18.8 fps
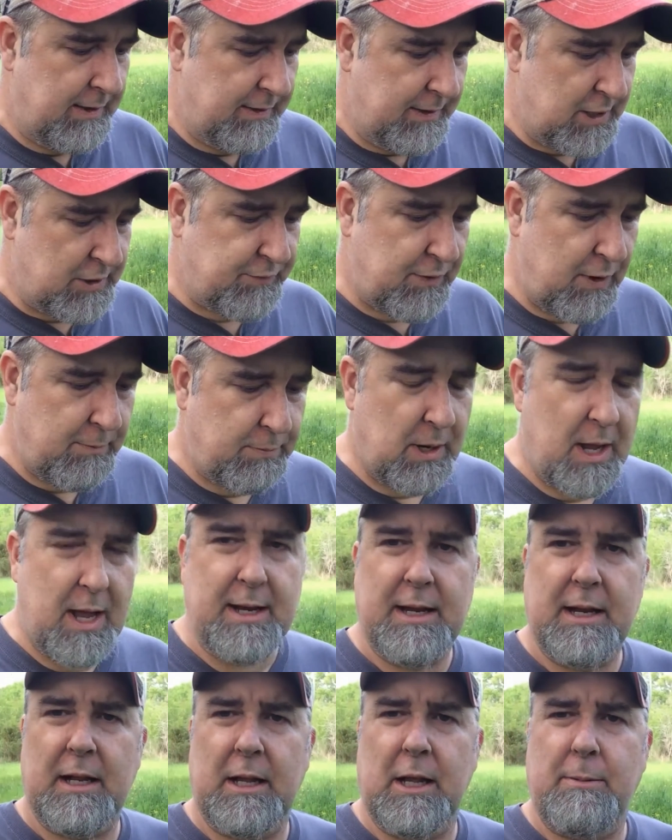This food
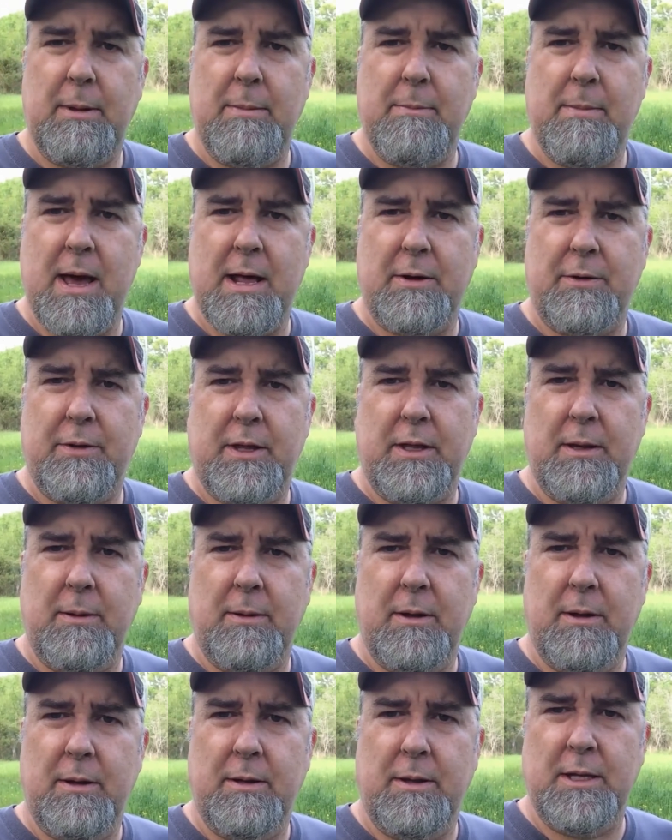plot did a little bit better
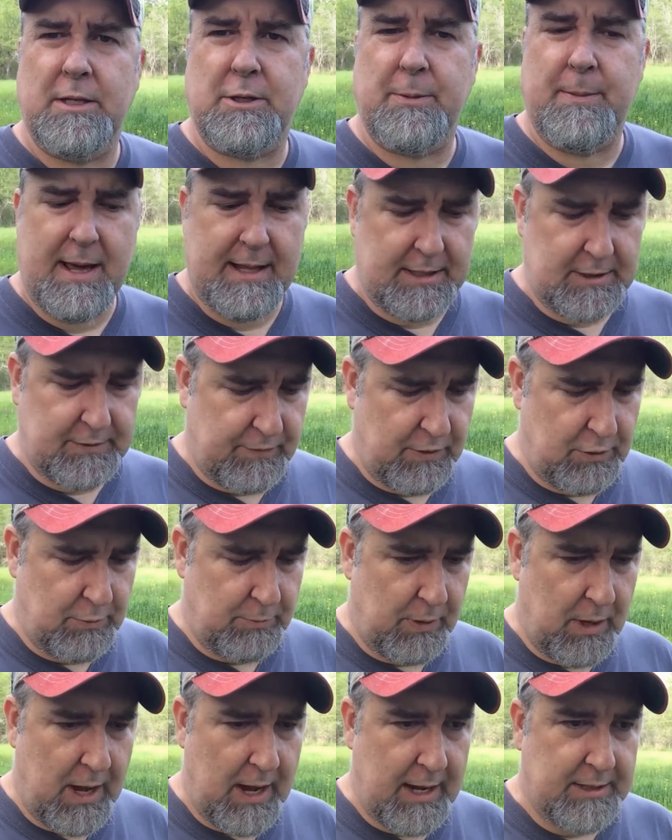than Samantha's food
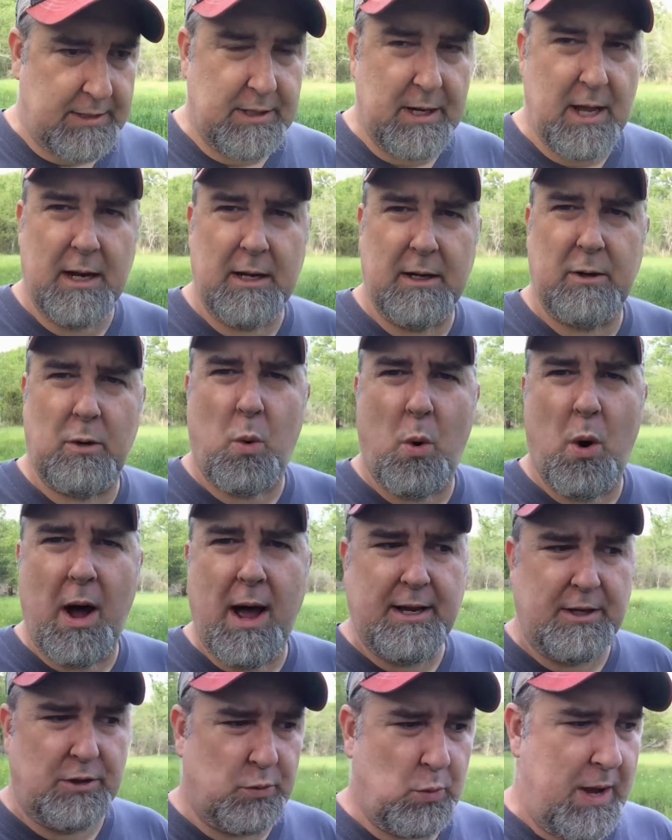plot. It's not
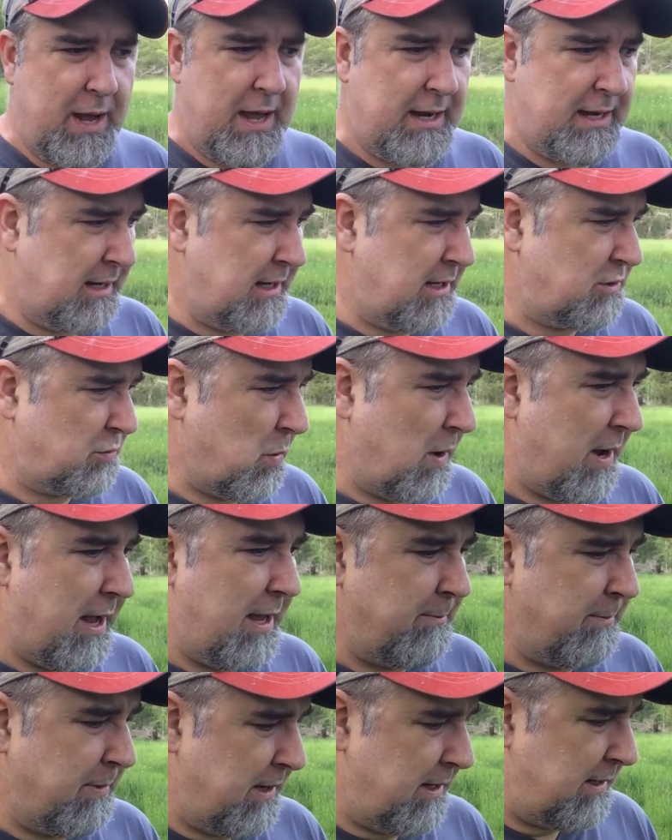quite as wet. It is
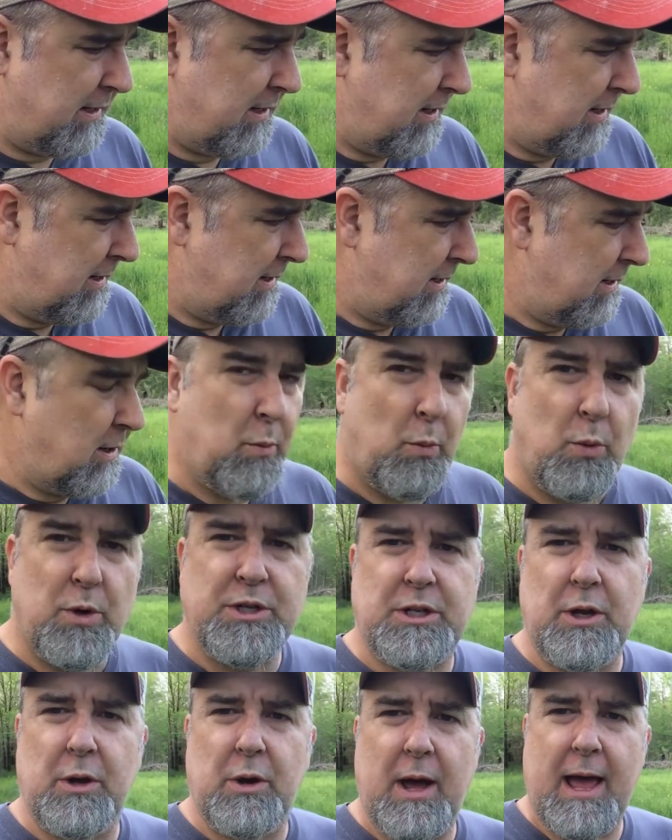wet, but we
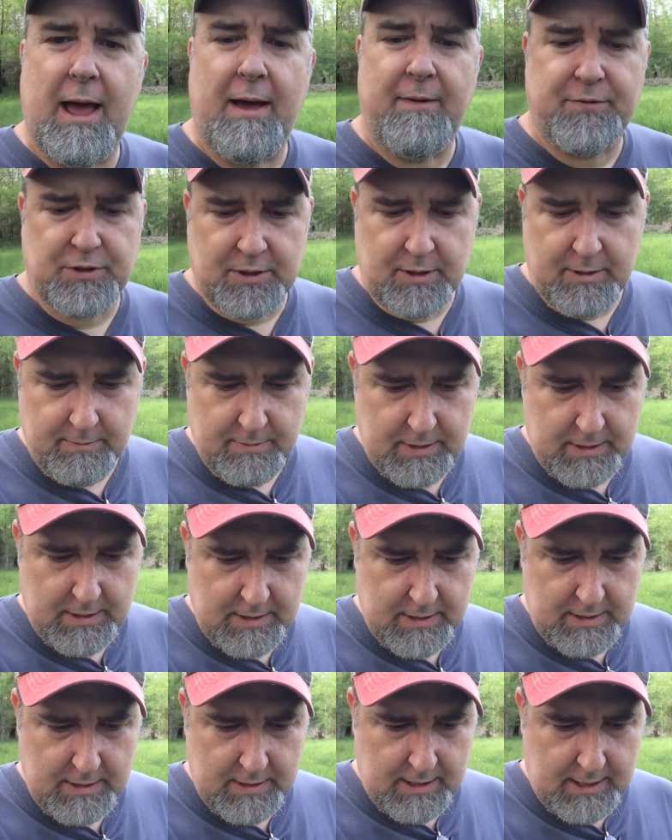still have some
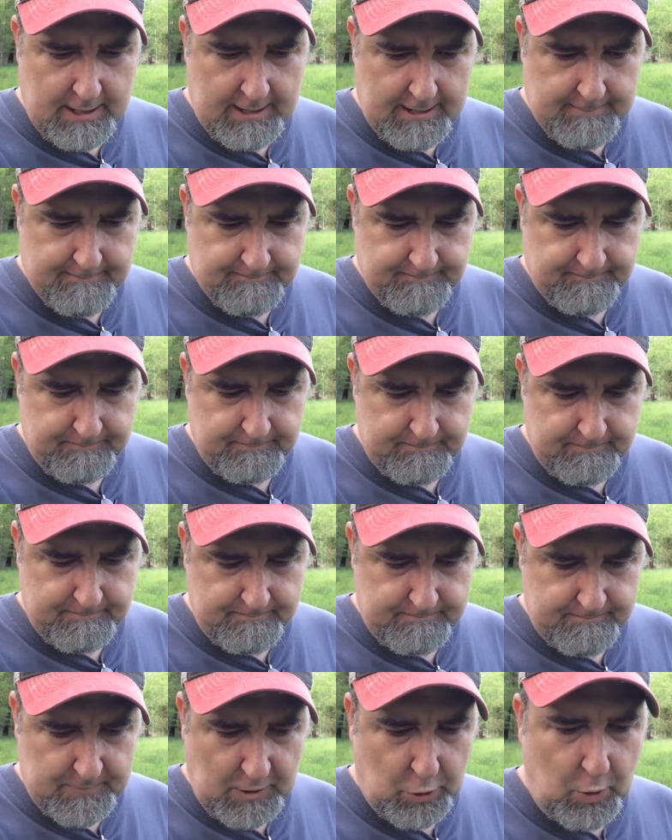
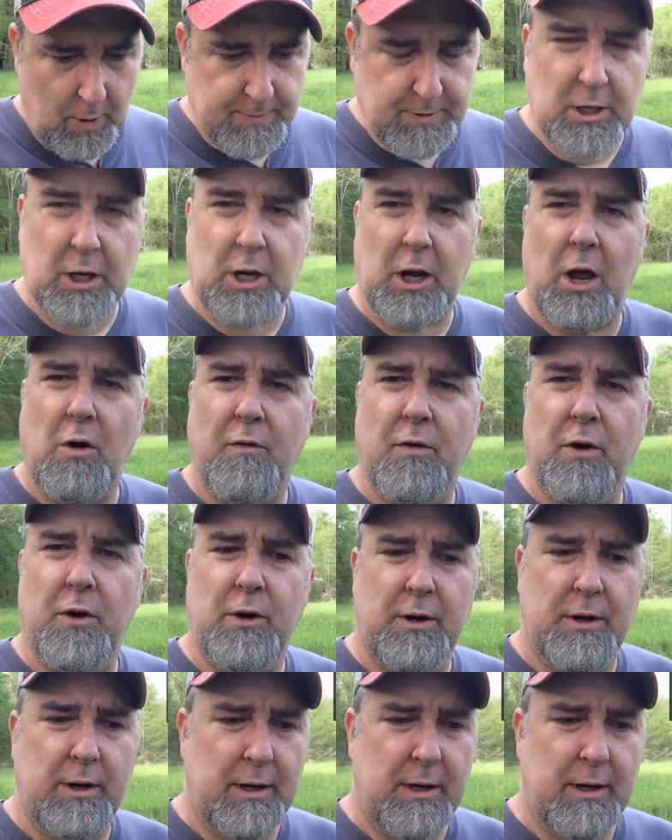crimson clover.